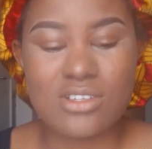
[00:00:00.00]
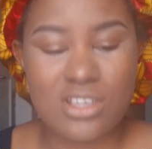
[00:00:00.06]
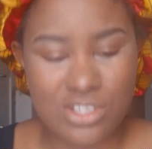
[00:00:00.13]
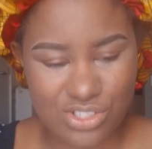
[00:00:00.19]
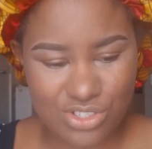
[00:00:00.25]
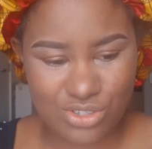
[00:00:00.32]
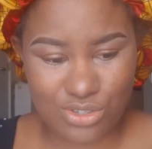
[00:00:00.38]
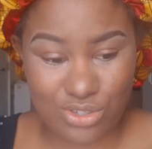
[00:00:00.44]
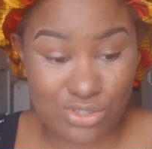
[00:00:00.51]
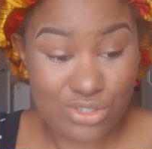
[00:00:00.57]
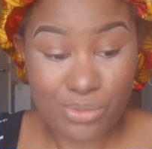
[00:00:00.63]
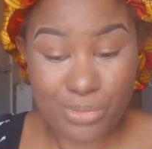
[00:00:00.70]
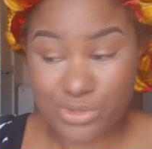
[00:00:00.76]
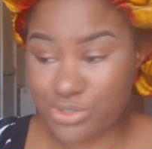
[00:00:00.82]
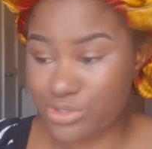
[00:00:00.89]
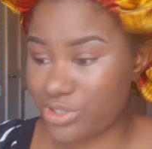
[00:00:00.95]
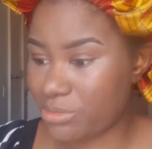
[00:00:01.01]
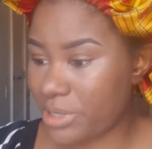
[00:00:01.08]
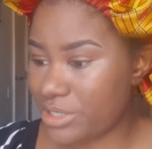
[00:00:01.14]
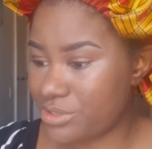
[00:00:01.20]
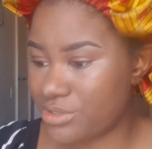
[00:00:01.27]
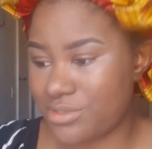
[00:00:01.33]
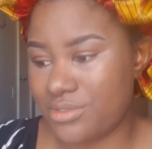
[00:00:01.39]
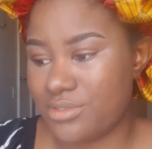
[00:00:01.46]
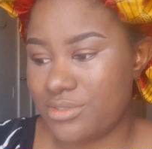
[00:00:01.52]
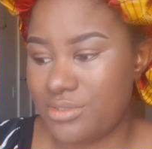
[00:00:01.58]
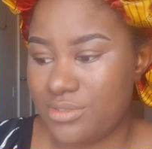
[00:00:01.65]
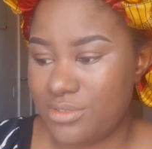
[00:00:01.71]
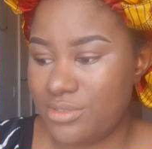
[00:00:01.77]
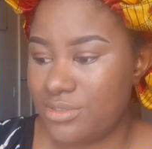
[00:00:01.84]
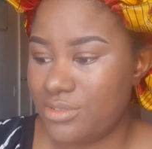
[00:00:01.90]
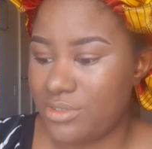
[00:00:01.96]
He's supposed to remind you.
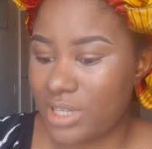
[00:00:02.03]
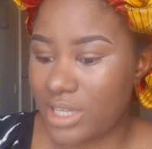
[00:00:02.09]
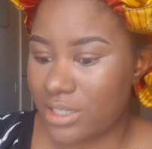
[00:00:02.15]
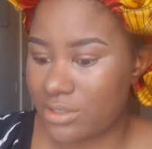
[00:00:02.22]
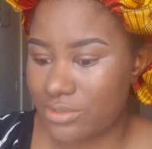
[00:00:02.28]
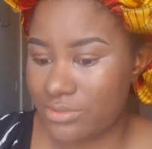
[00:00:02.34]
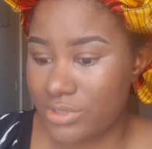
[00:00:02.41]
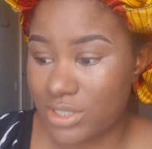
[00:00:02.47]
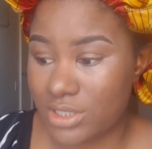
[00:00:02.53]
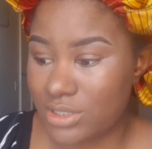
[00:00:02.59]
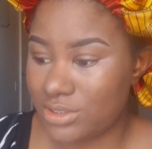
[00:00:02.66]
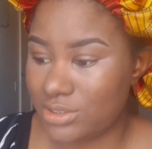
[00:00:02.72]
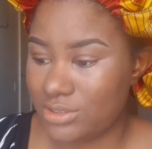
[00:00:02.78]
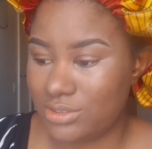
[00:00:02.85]
Like, really?